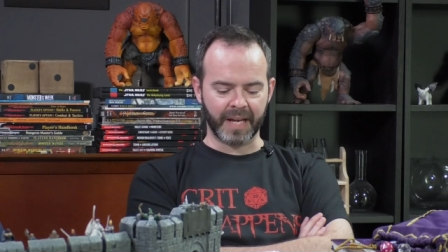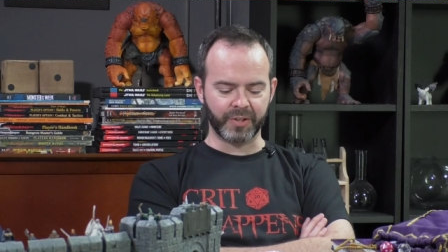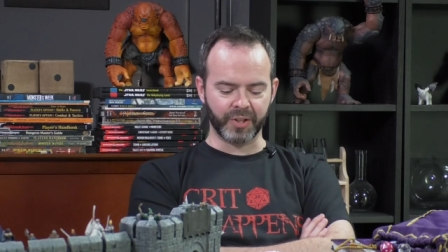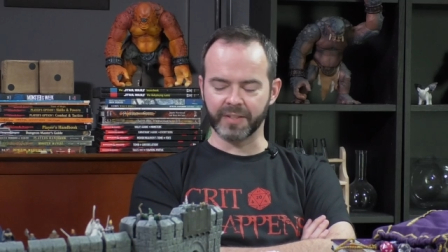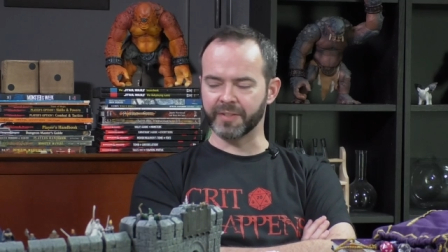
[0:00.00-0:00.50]

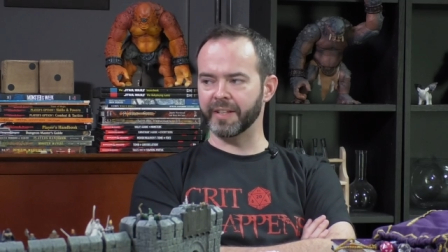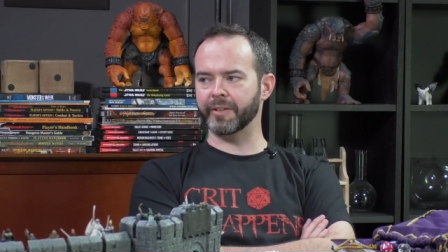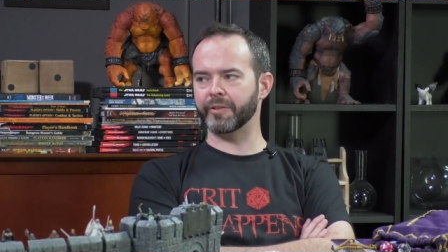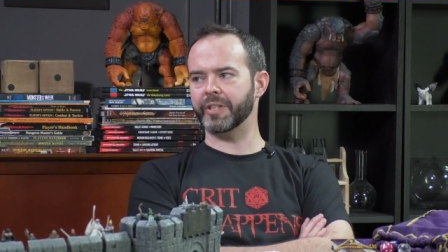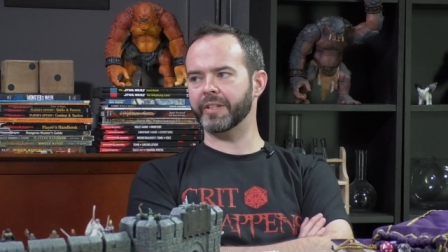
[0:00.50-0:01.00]
Magic is an
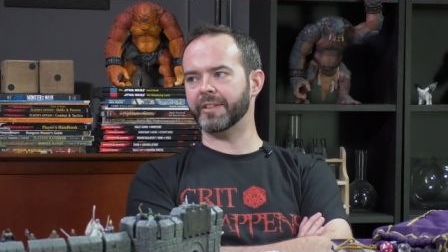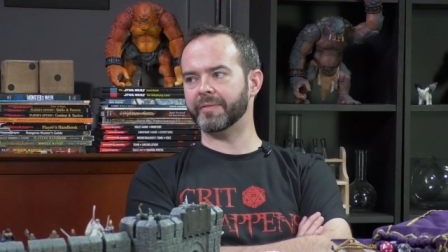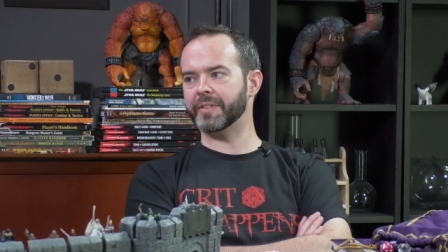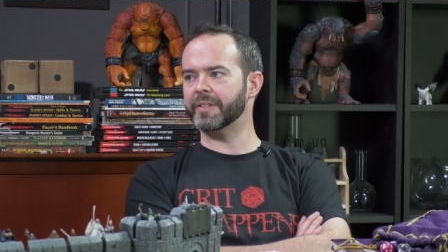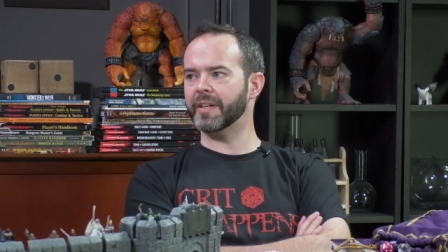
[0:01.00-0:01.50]
energy in and
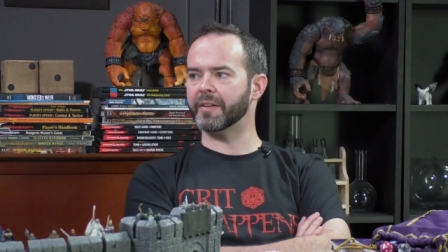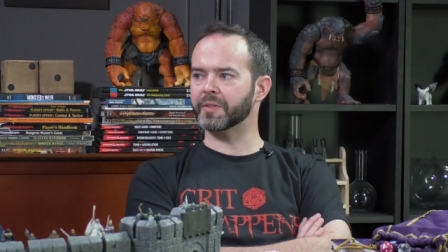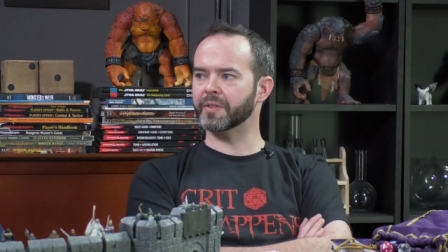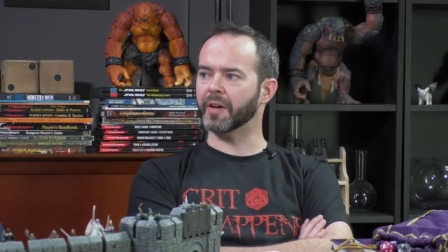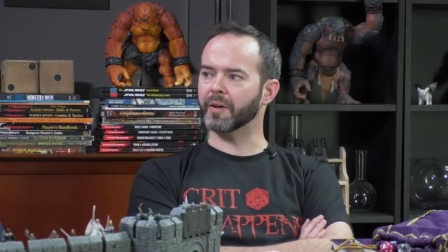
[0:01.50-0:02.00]
of itself,
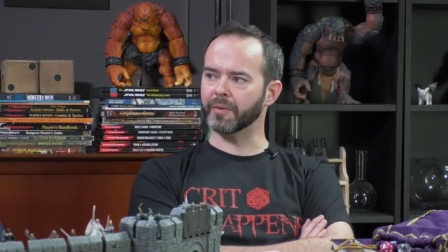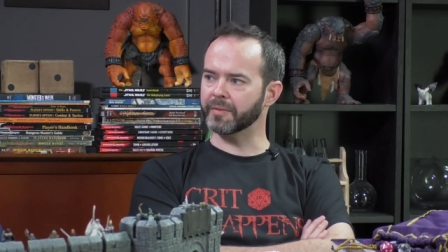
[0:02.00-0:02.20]
so...